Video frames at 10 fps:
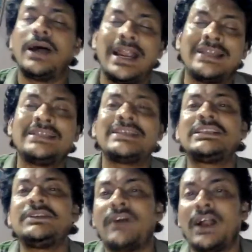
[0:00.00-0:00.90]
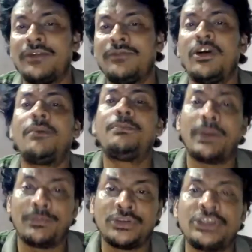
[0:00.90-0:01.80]
adjective, adverb,
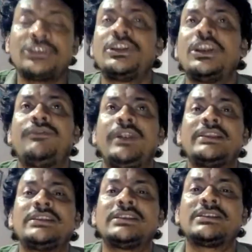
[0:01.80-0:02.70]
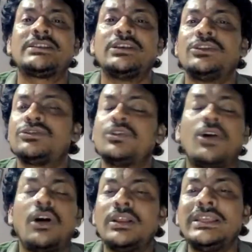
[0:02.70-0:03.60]
prepositional phrases. So
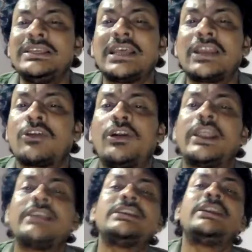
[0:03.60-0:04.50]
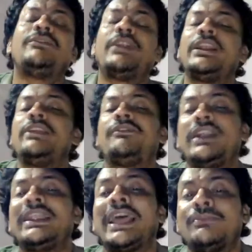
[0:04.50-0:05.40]
all these are called as a
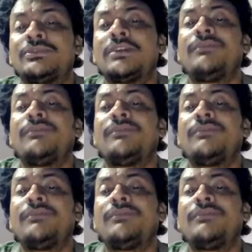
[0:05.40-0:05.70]
different types of